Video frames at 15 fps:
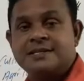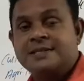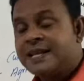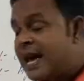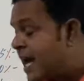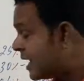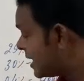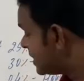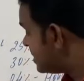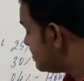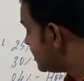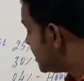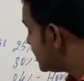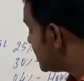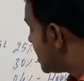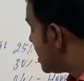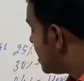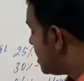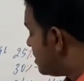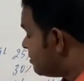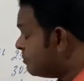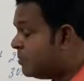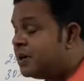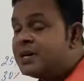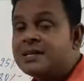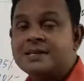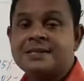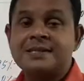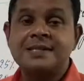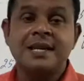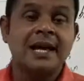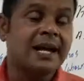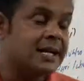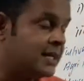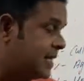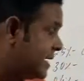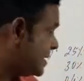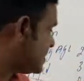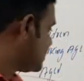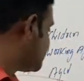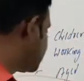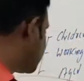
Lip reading: They are nothing but births, deaths